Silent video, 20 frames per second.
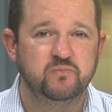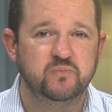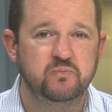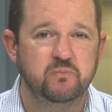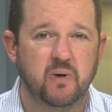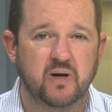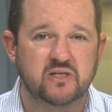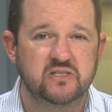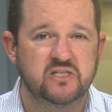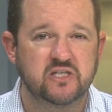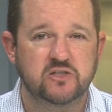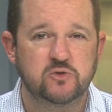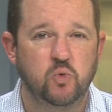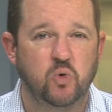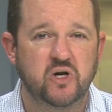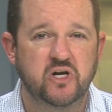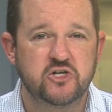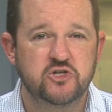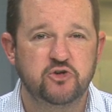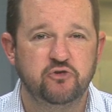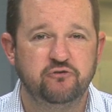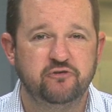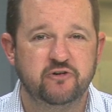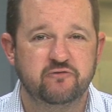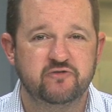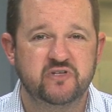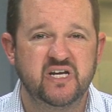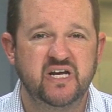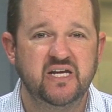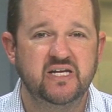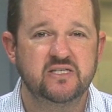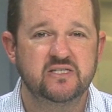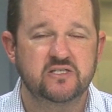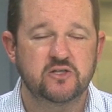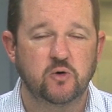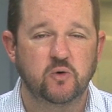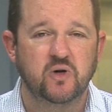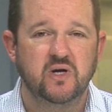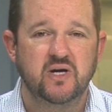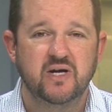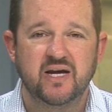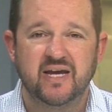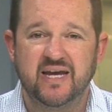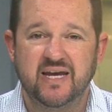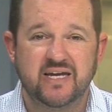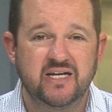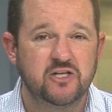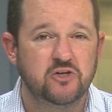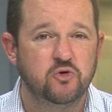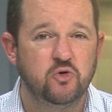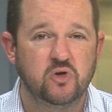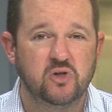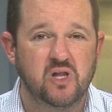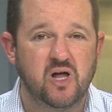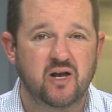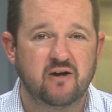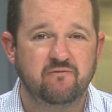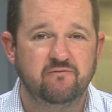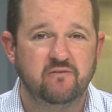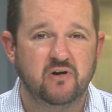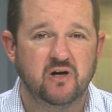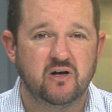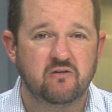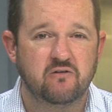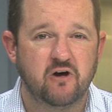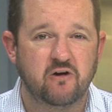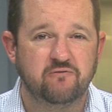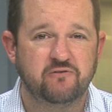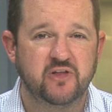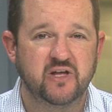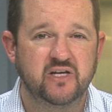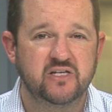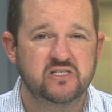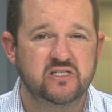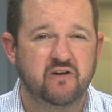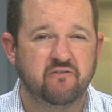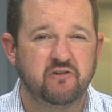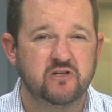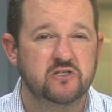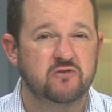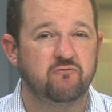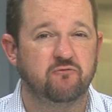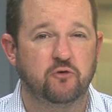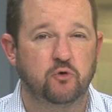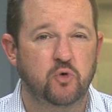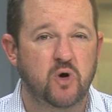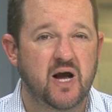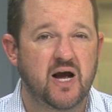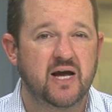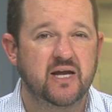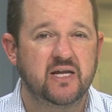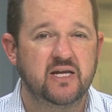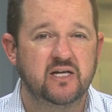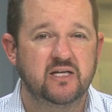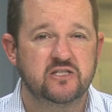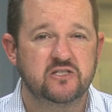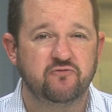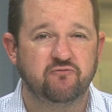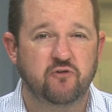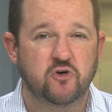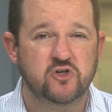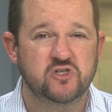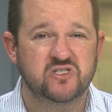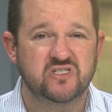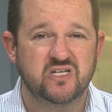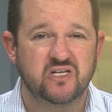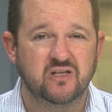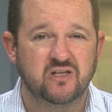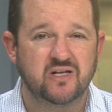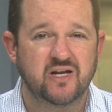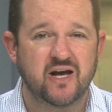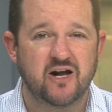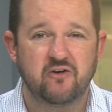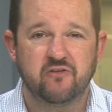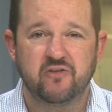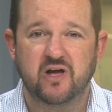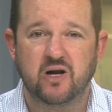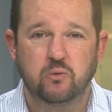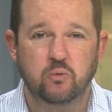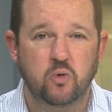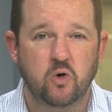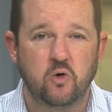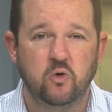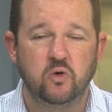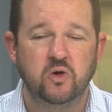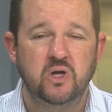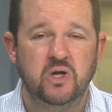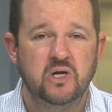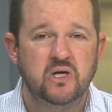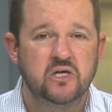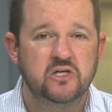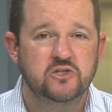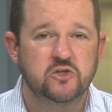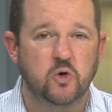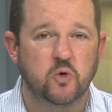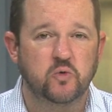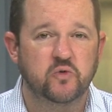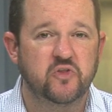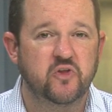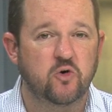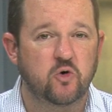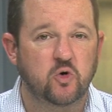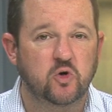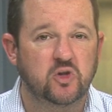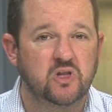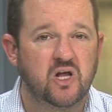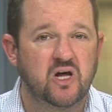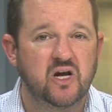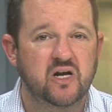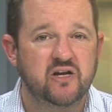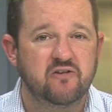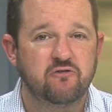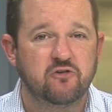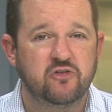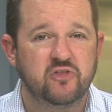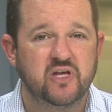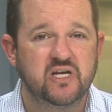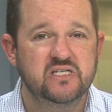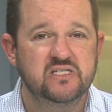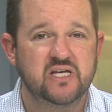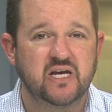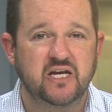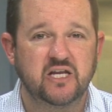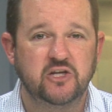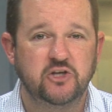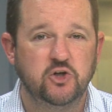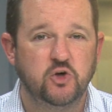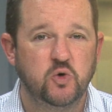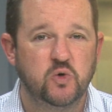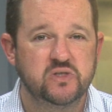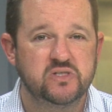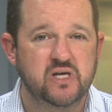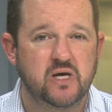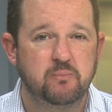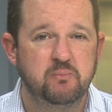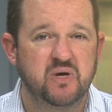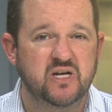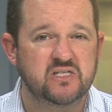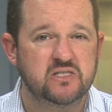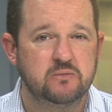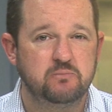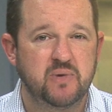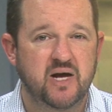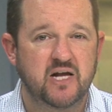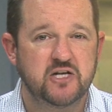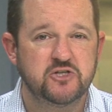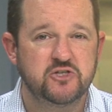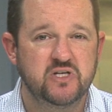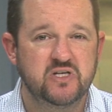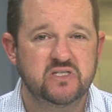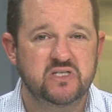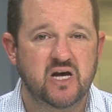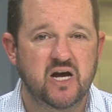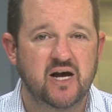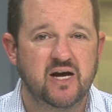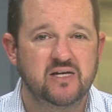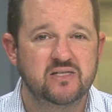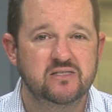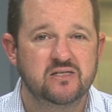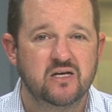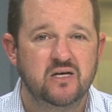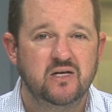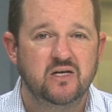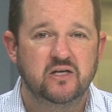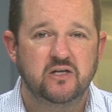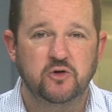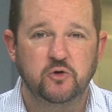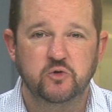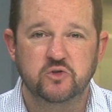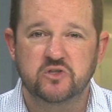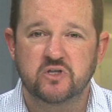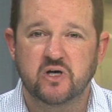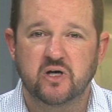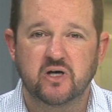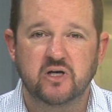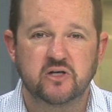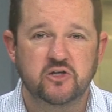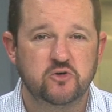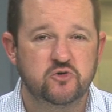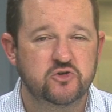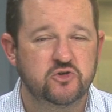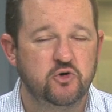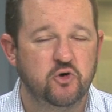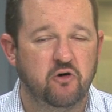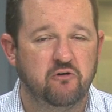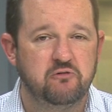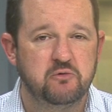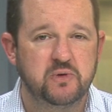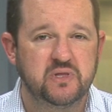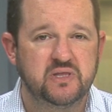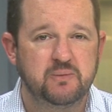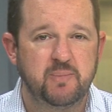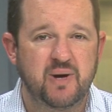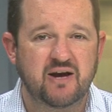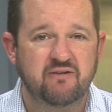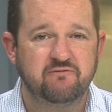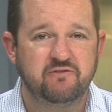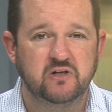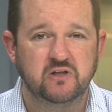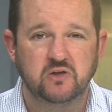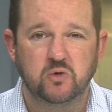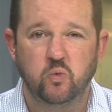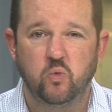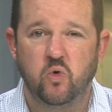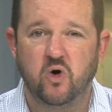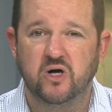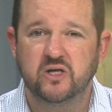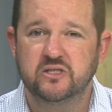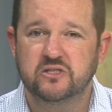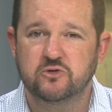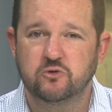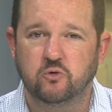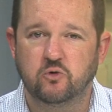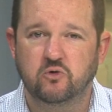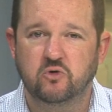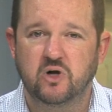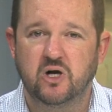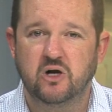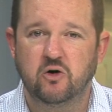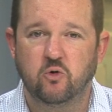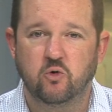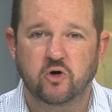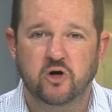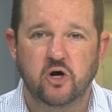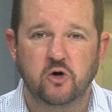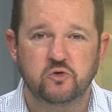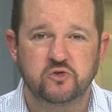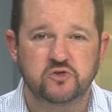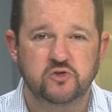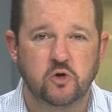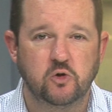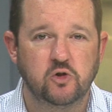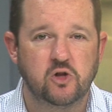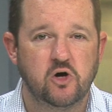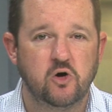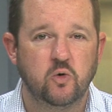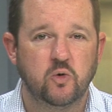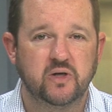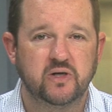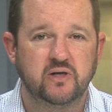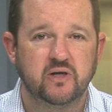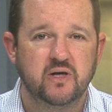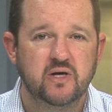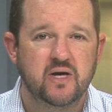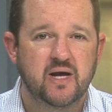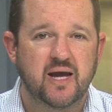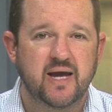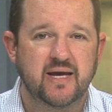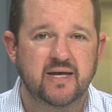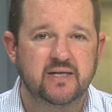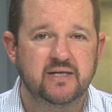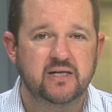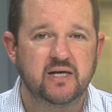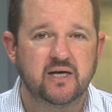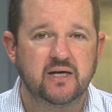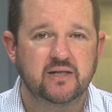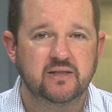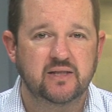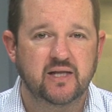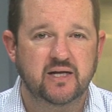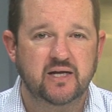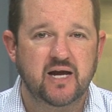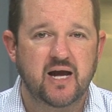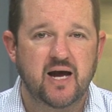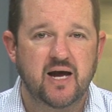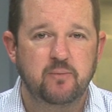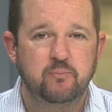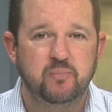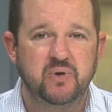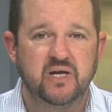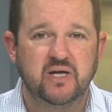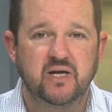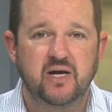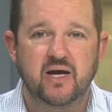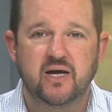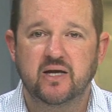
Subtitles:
about 6'1 and 215, so he can do a lot of things, give you some variety and some versatility out of that role. So there are a lot of different things they can do as they mix and match these guys, use two of them in the backfield at once, or go solo and let a guy be